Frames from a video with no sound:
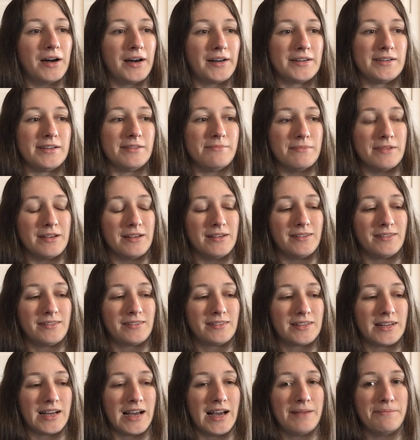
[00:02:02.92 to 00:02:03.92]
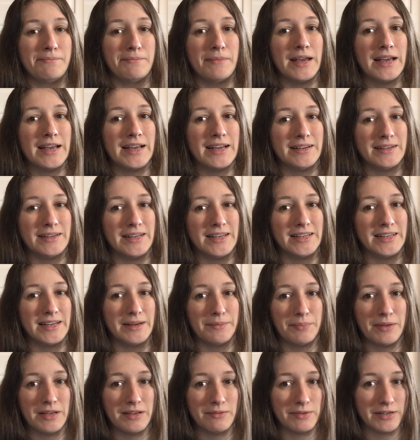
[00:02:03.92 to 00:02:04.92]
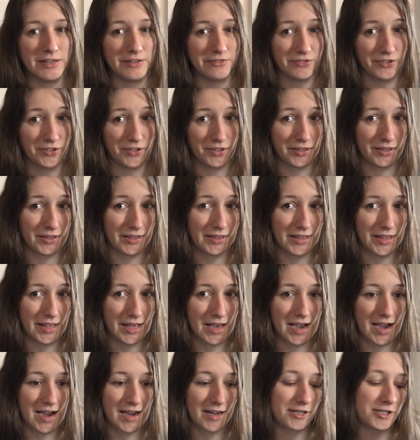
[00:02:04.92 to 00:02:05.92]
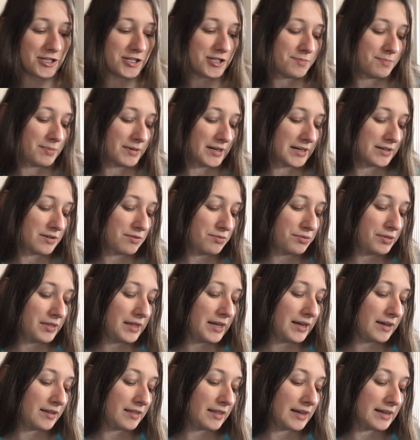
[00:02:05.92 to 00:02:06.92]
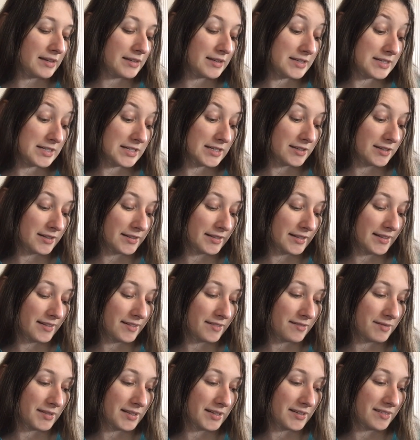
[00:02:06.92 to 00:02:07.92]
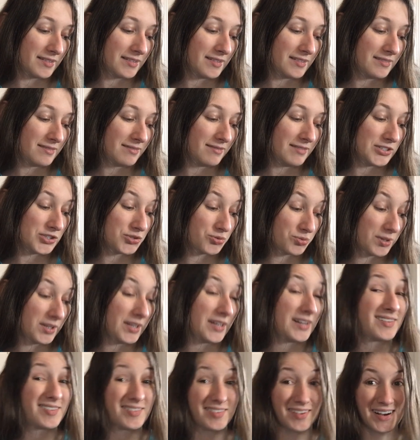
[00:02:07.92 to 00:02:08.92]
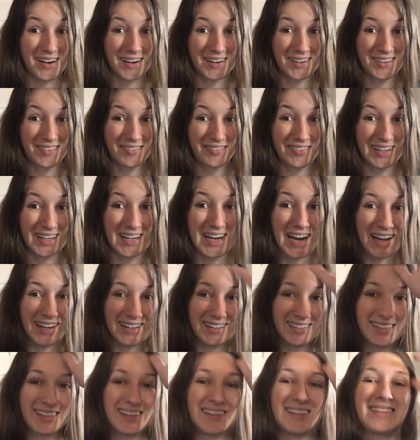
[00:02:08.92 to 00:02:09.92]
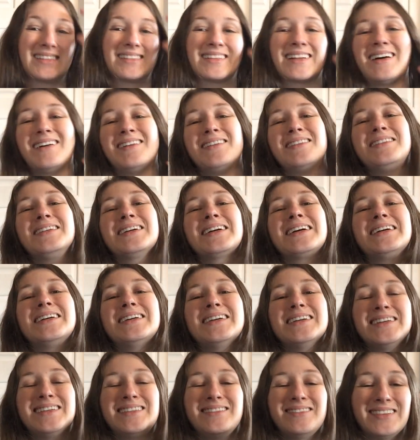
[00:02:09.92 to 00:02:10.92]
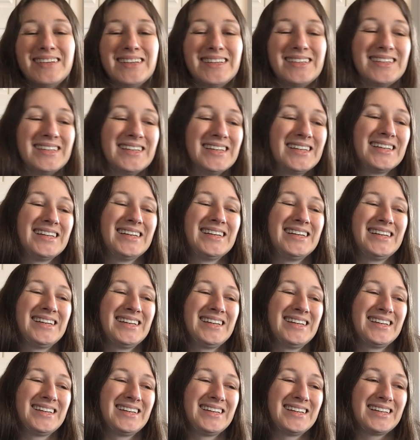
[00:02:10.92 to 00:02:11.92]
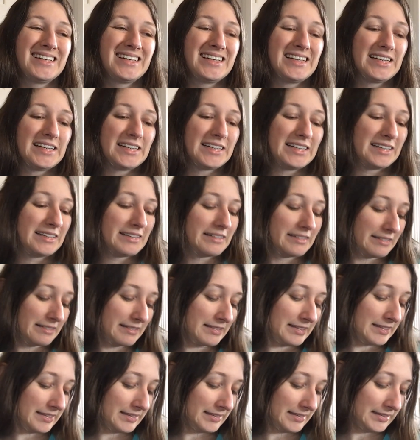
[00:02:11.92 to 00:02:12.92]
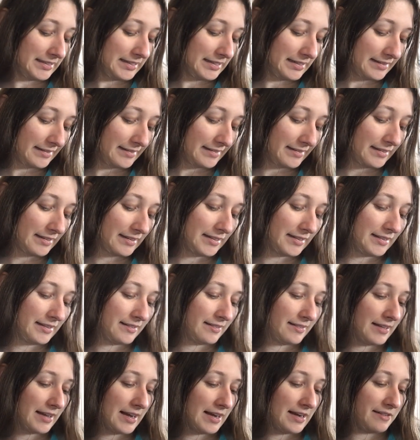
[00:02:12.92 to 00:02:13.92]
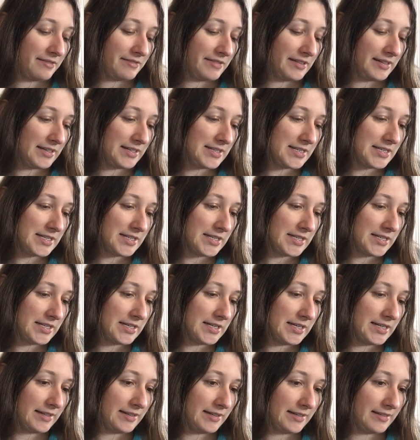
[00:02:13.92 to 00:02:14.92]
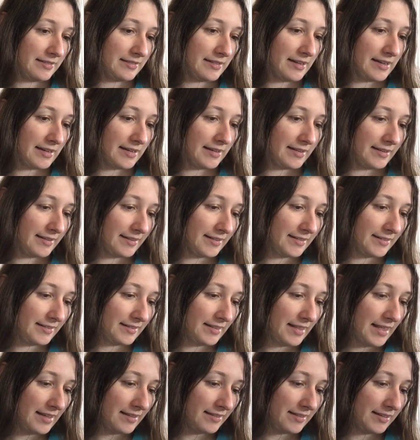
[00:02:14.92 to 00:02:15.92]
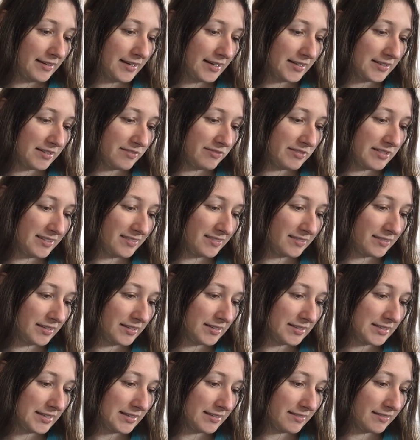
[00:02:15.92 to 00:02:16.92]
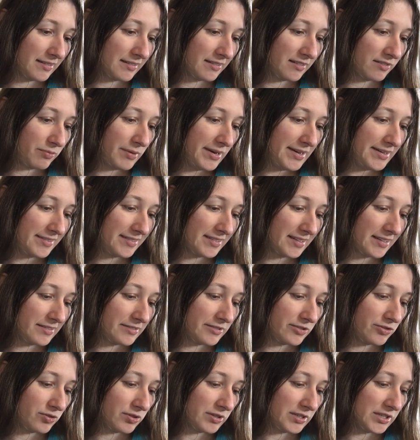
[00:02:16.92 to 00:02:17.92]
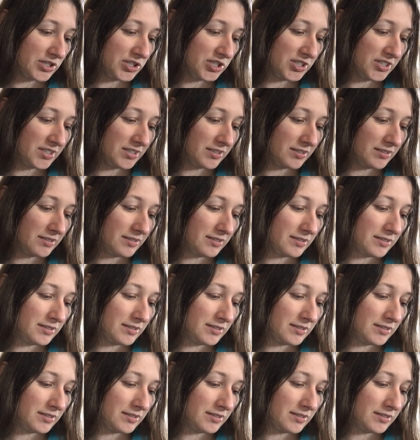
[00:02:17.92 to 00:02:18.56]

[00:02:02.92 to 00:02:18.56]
body mist, I may hit up eBay for that, but I don't think they did on this one, which really sucks because it's so good, but oh goodness. On the side of it, it says, "This addictive dessert is a sweet Southern tradition."